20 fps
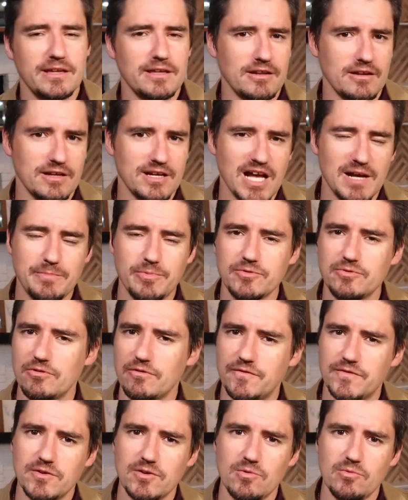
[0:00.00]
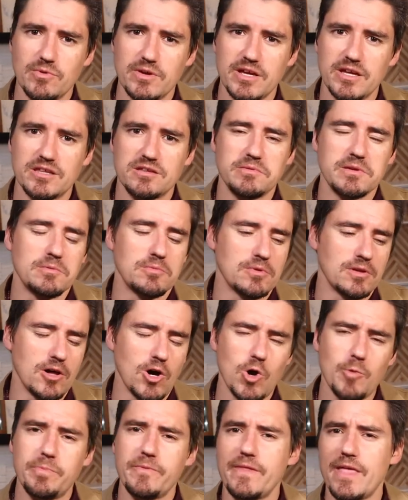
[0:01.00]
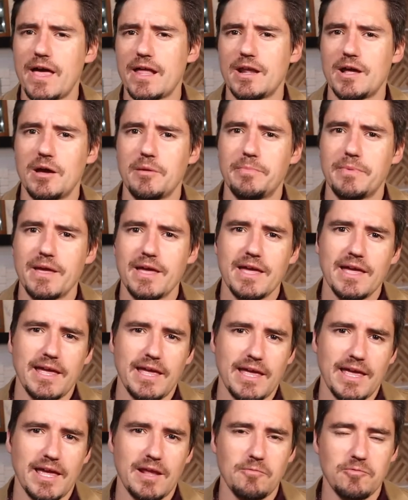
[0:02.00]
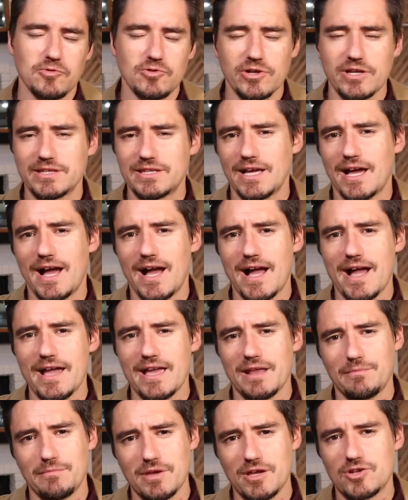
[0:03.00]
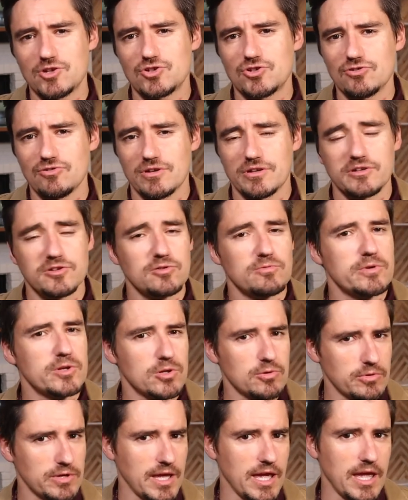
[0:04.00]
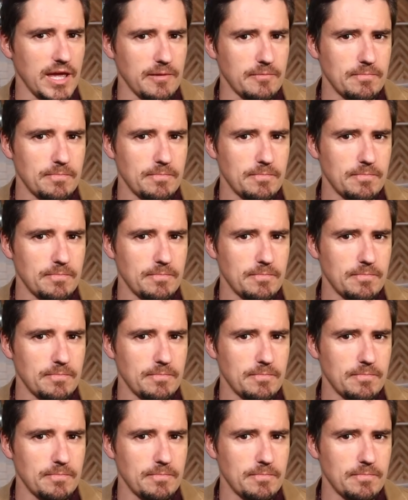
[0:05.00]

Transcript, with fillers: in a couple to a few weeks, we will open that up and we'll look at the eye and make sure it's doing okay.